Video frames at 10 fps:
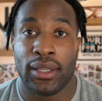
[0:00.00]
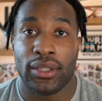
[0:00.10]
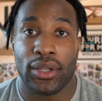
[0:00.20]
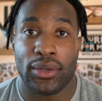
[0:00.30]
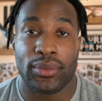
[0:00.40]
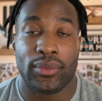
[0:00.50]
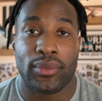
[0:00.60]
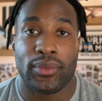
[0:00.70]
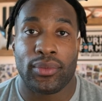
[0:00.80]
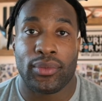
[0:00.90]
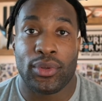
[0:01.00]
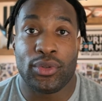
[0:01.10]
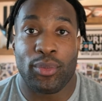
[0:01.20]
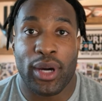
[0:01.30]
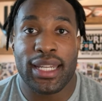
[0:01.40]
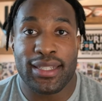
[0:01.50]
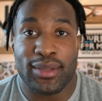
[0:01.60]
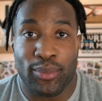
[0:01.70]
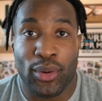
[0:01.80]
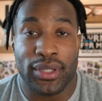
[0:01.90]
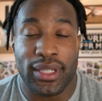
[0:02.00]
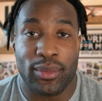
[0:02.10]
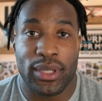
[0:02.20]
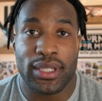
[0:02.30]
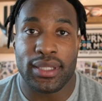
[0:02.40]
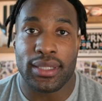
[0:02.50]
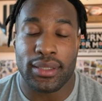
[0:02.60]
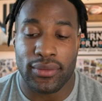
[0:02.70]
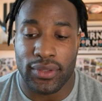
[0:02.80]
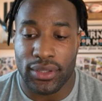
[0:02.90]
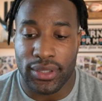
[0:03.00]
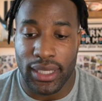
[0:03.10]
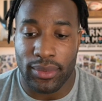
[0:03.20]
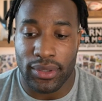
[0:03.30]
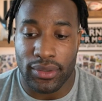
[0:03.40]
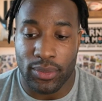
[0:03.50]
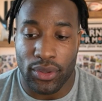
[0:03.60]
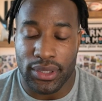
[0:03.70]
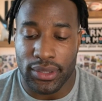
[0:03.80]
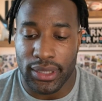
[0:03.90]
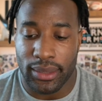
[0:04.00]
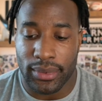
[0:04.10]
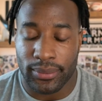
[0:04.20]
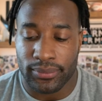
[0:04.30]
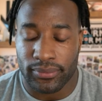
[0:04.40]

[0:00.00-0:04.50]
you know, whose money is important in the business of entertainment, sports entertainment,